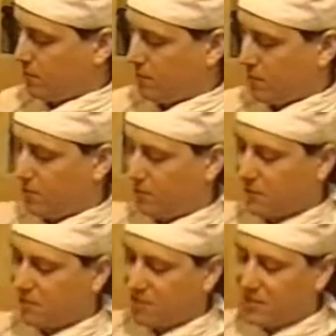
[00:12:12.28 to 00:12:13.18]
I'm just
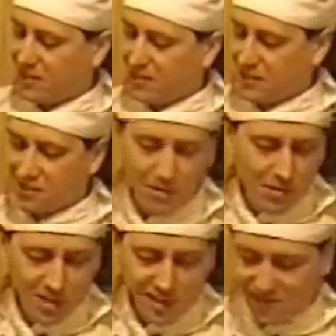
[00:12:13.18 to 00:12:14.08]
realising I probably
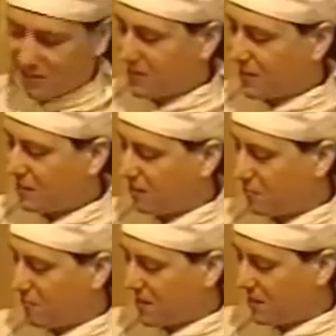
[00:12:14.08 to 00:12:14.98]
should have sliced my
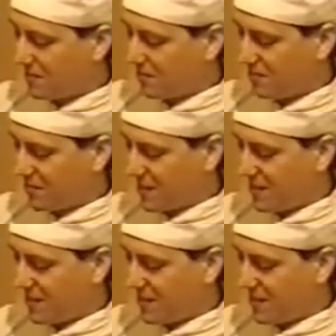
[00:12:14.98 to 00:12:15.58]
pears in advance.